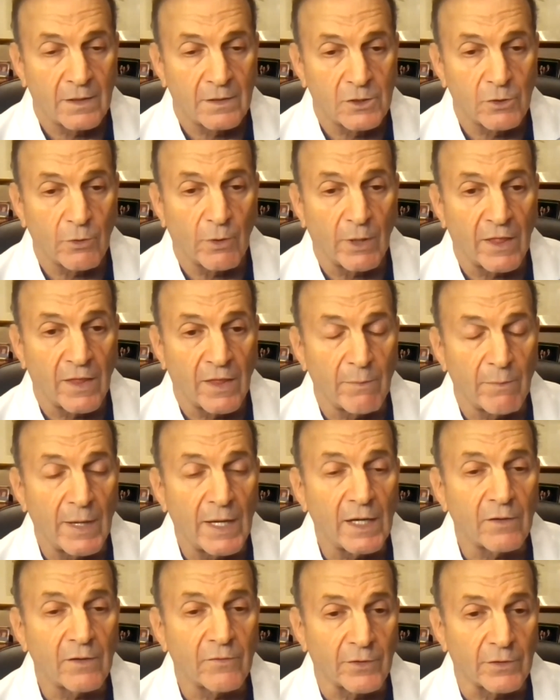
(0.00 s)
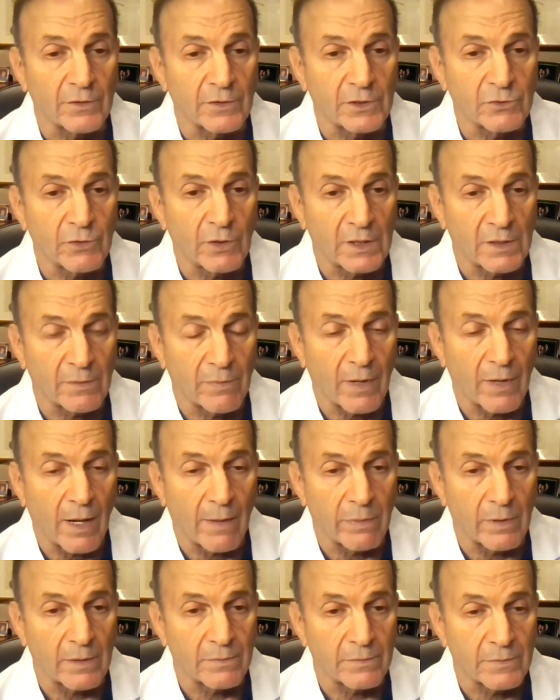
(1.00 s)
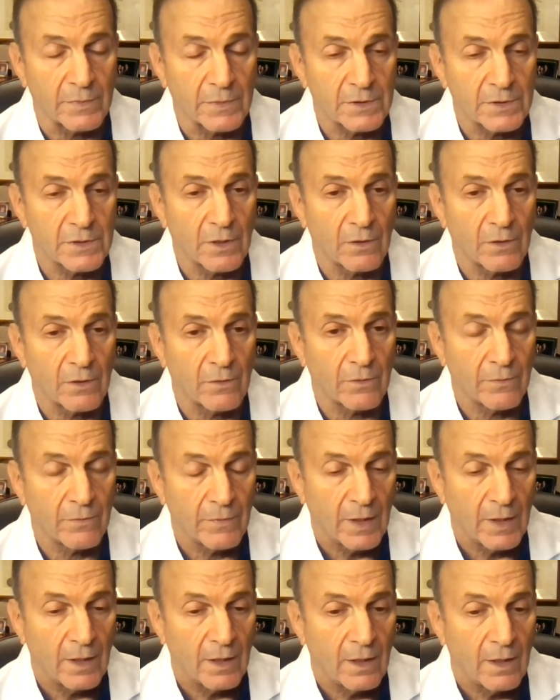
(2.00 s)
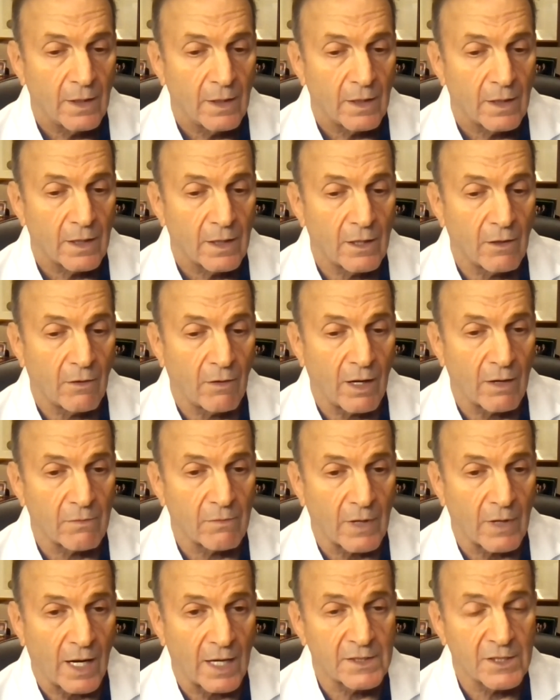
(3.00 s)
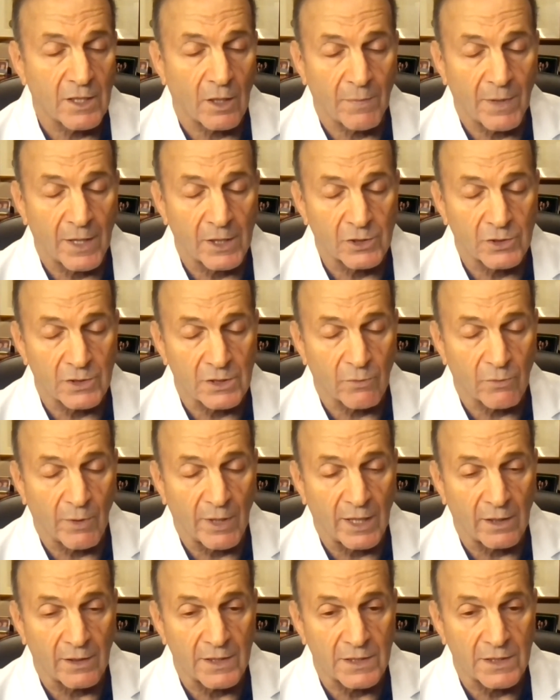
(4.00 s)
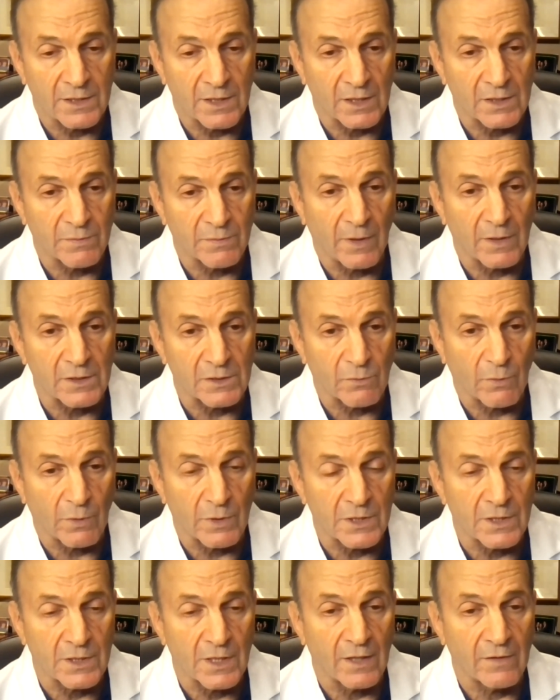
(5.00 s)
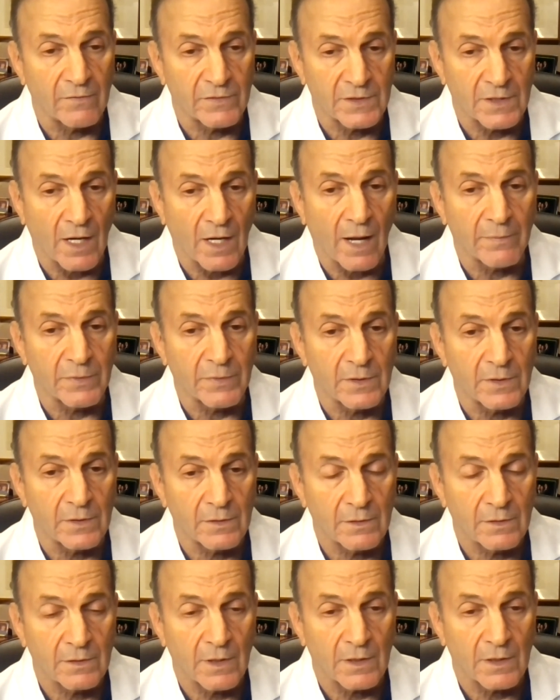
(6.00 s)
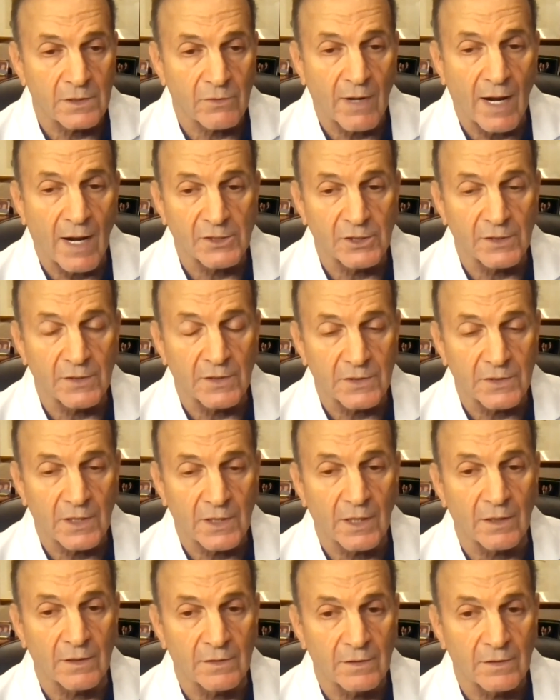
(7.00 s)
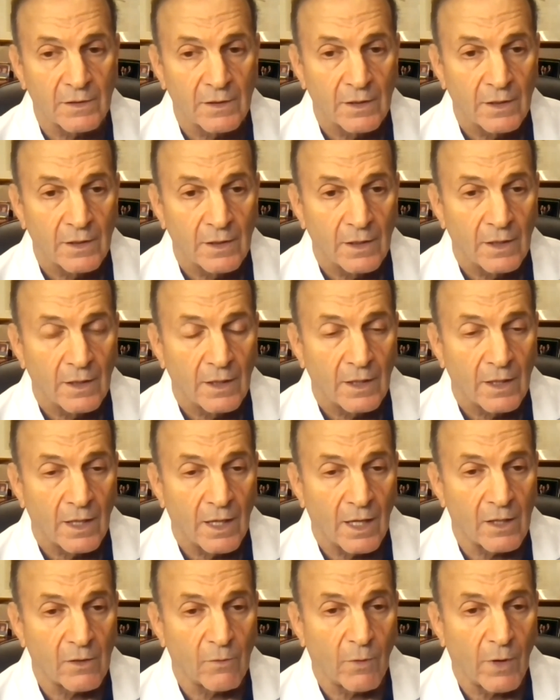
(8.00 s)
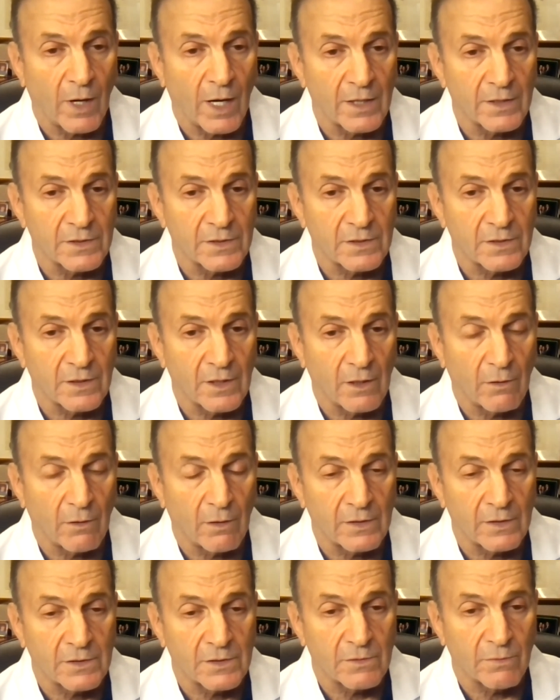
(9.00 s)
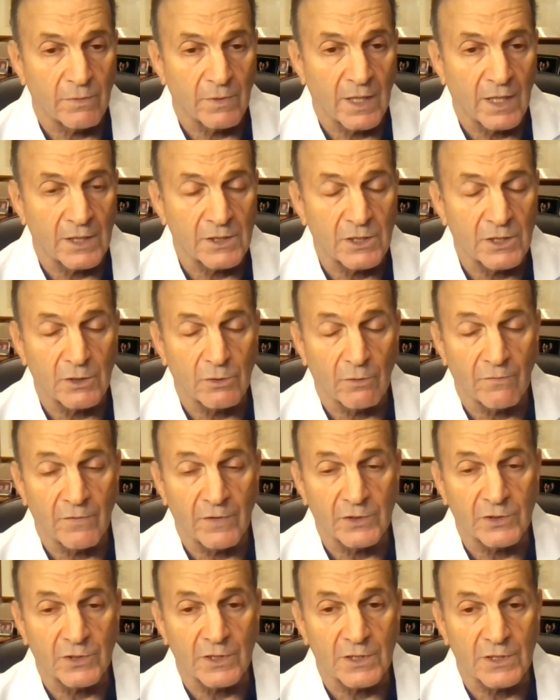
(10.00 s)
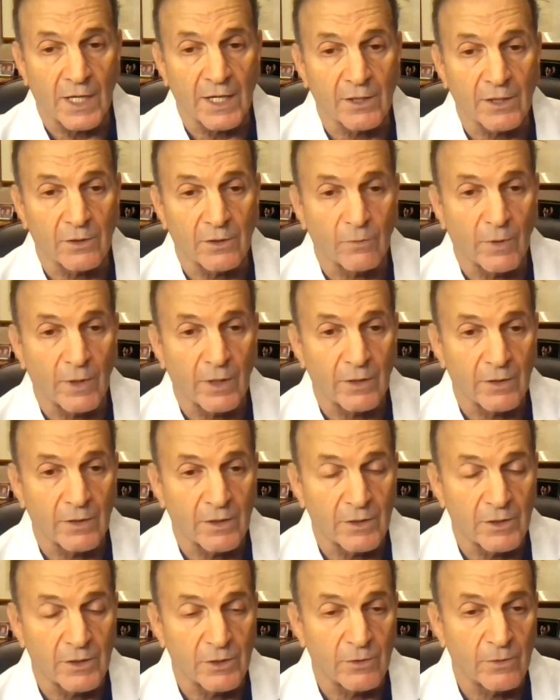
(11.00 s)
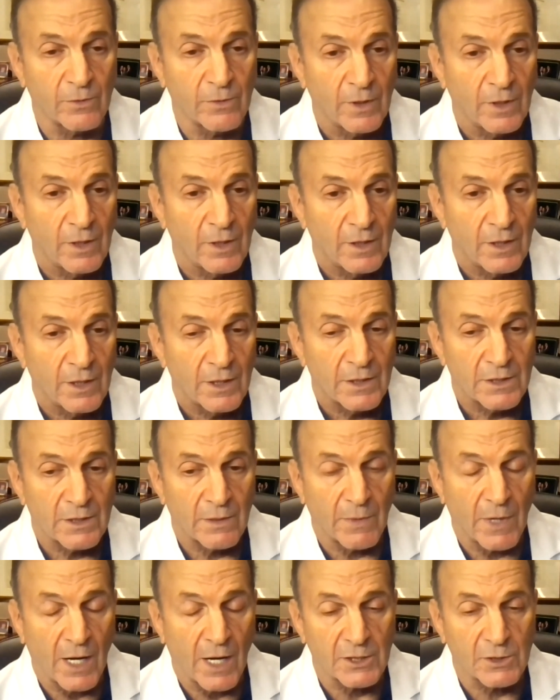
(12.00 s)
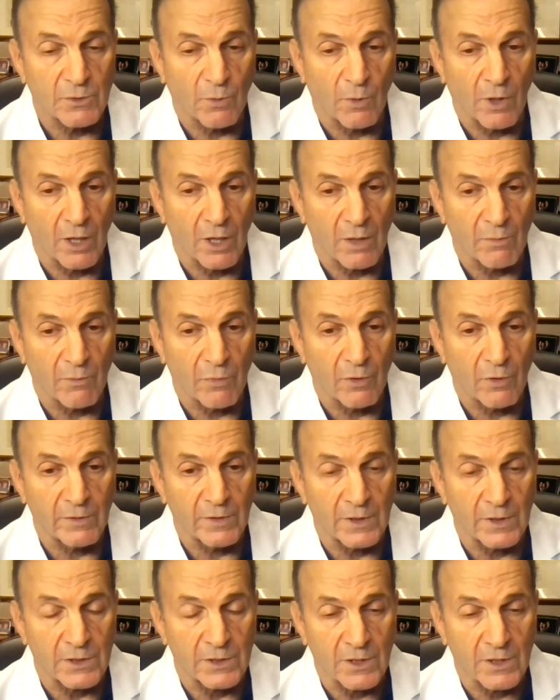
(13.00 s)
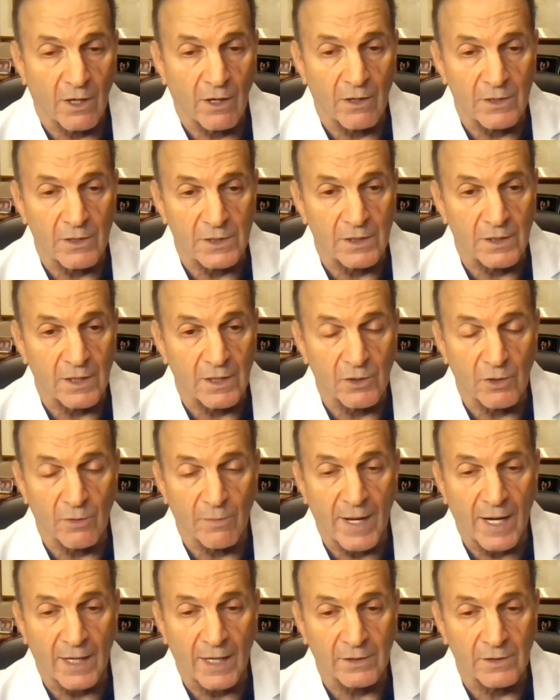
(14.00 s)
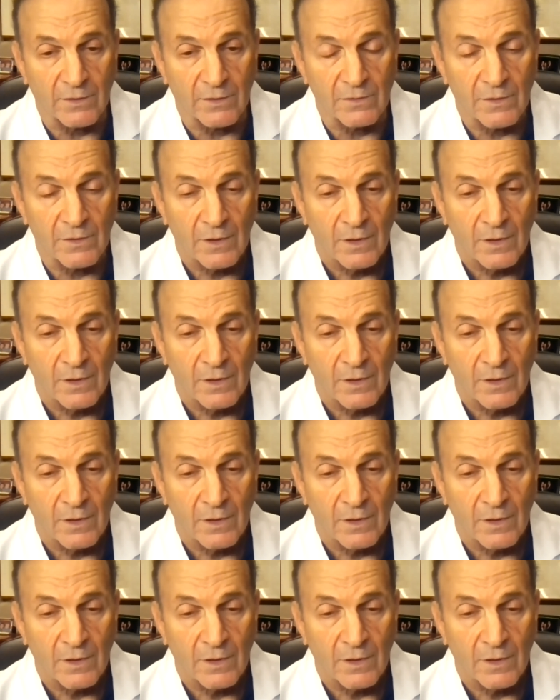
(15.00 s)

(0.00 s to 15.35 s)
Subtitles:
do anything meaningful to treat the problem. So, you know, I tell patients to wait at least 6 months once they've stopped scratching the skin. Otherwise, you know, it gets into a vicious cycle where you could do some nice work improving the scars, and then you're back to